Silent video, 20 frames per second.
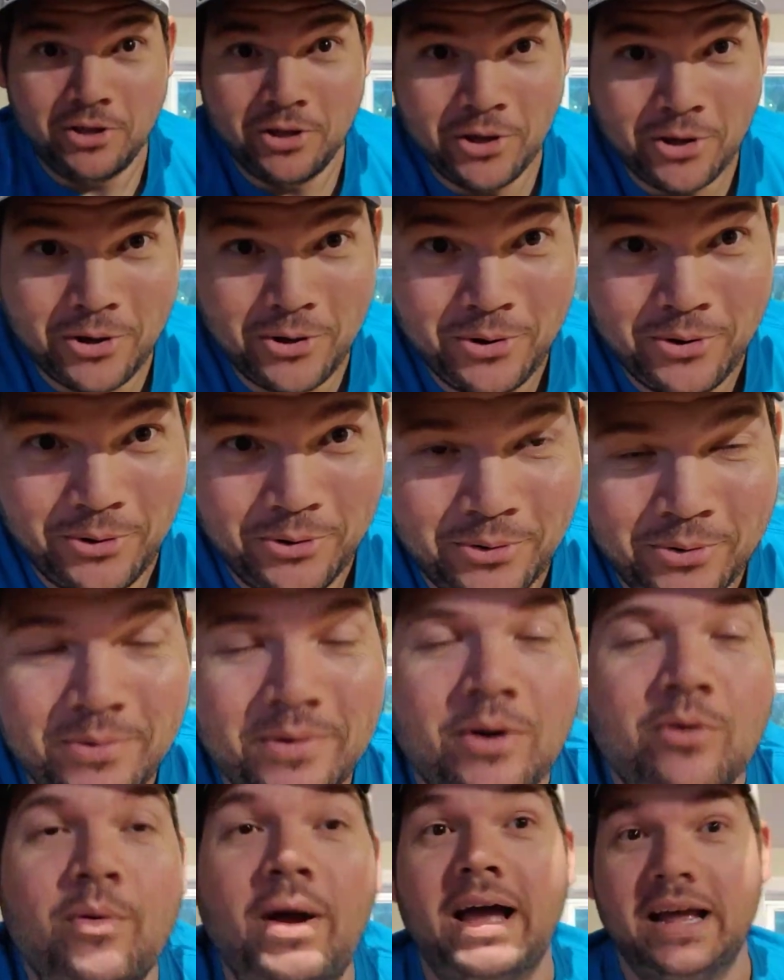
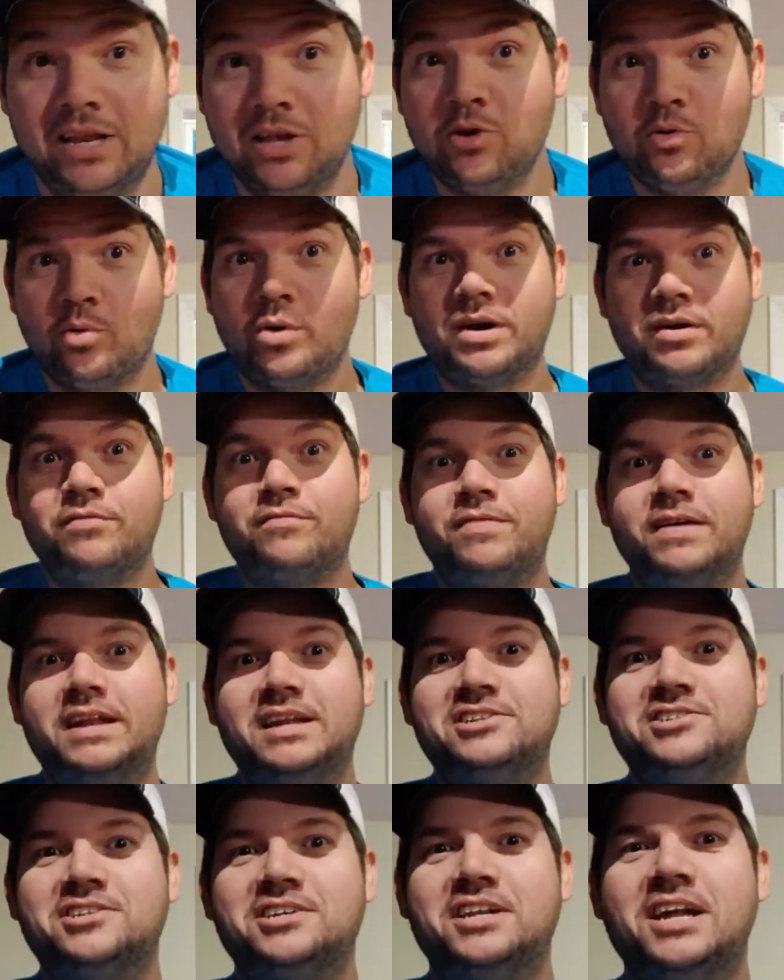you. Right, you want to
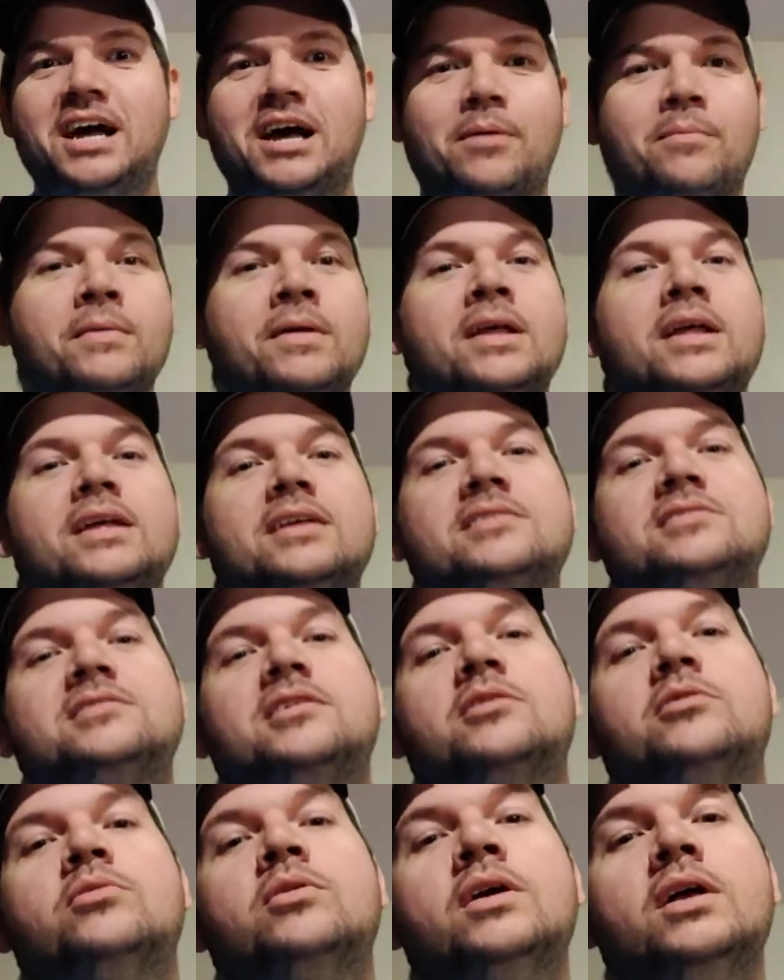finish it up.
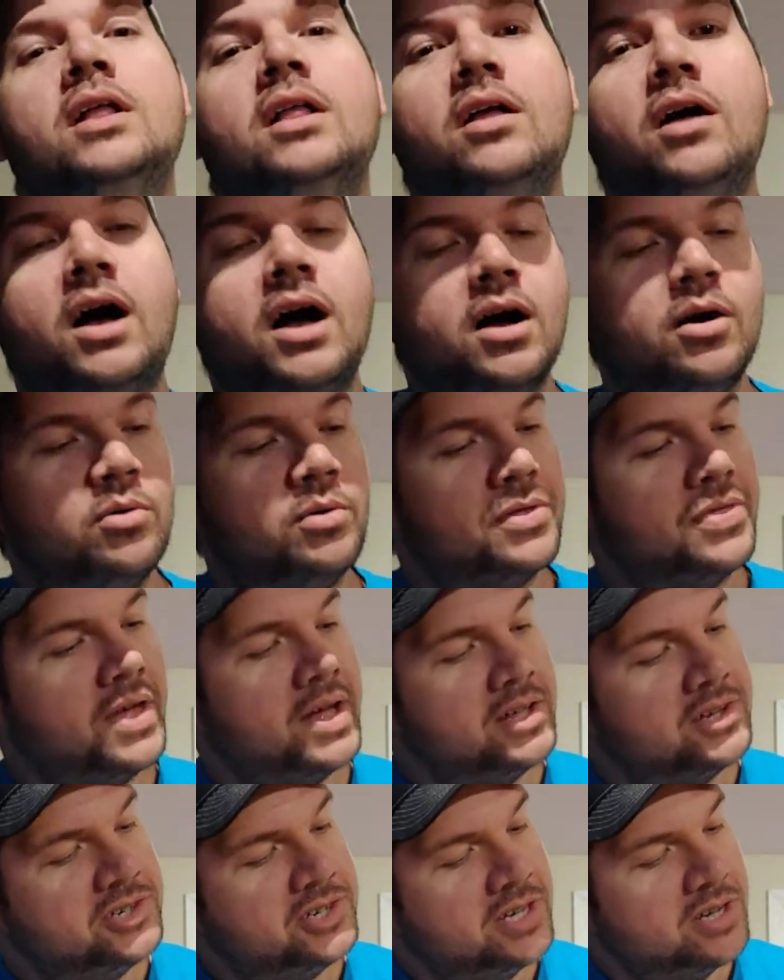So with
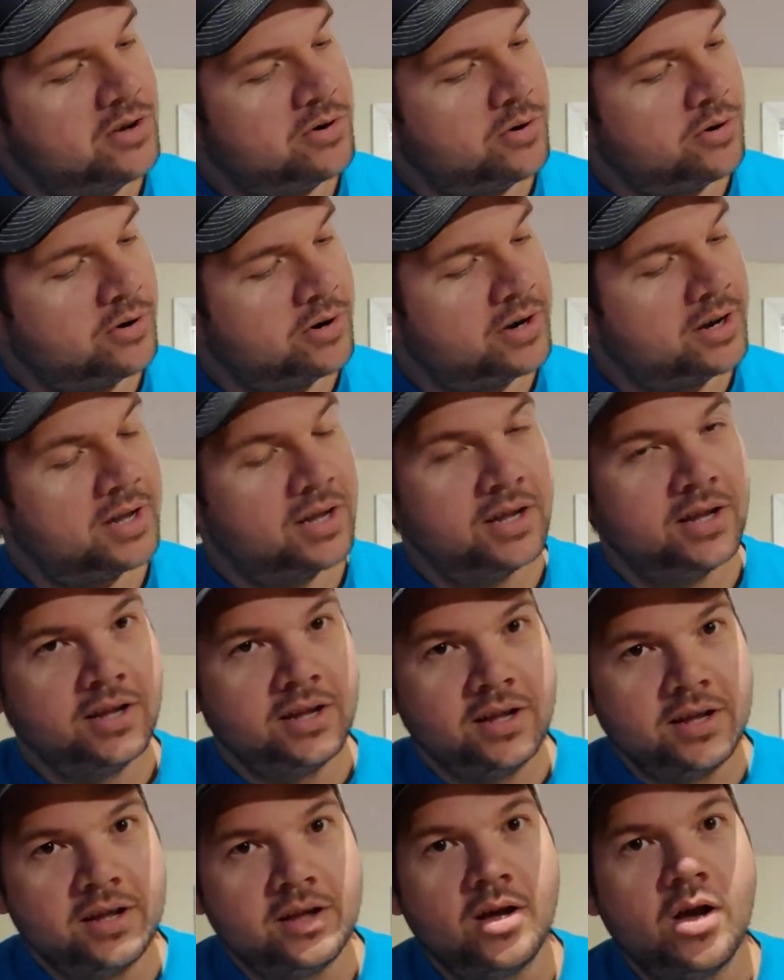that G chord,
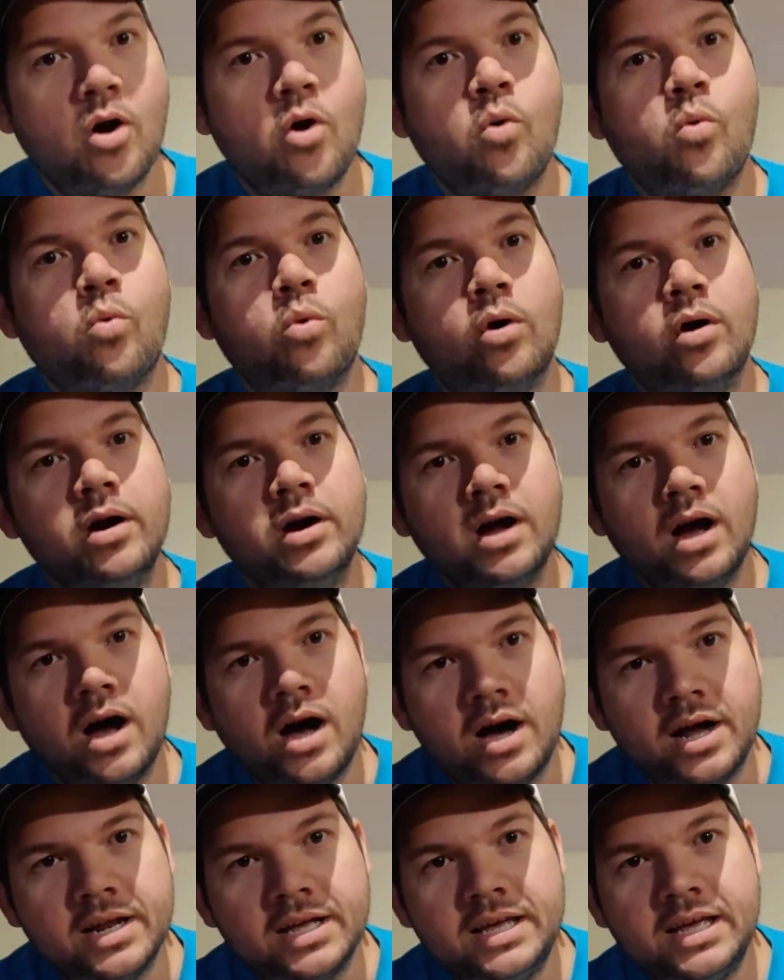work
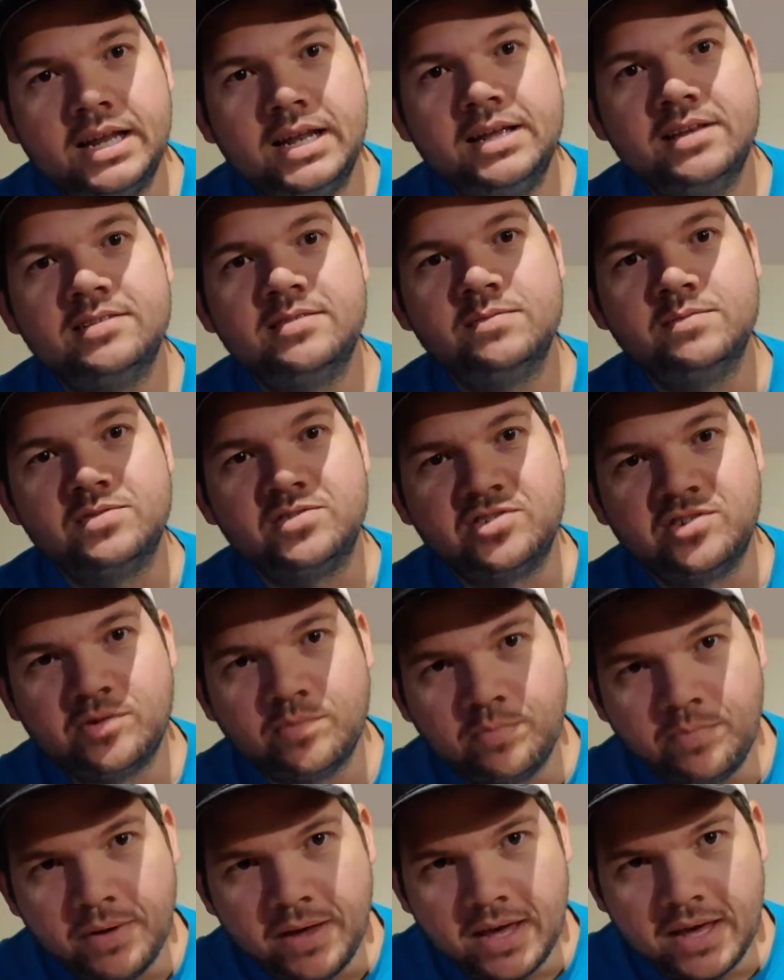on getting some
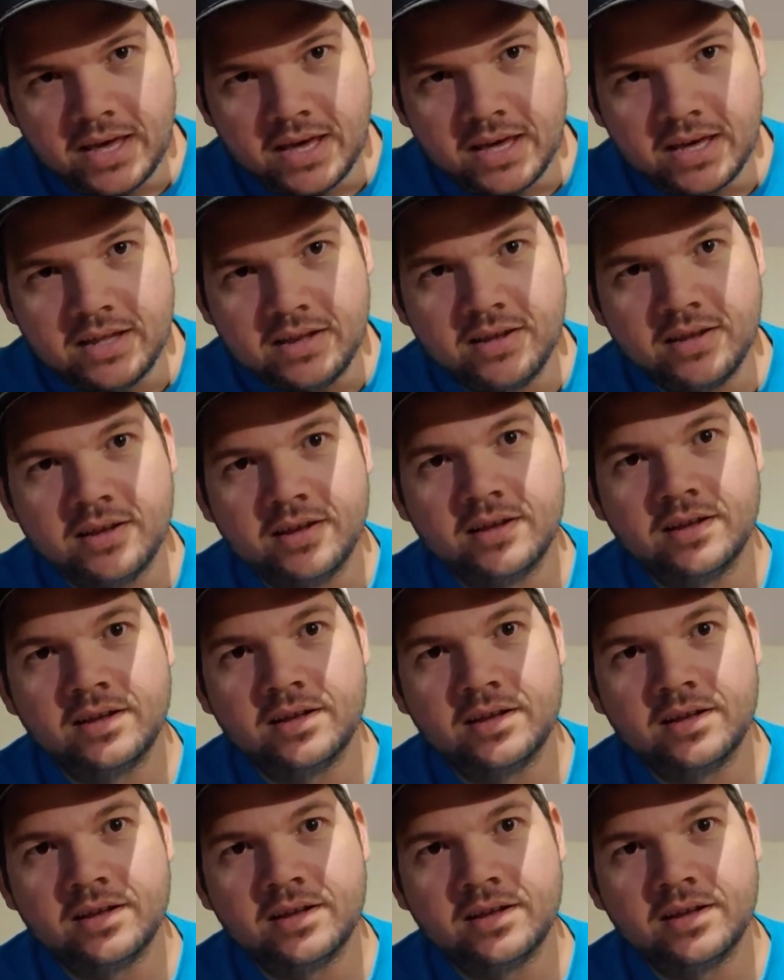speed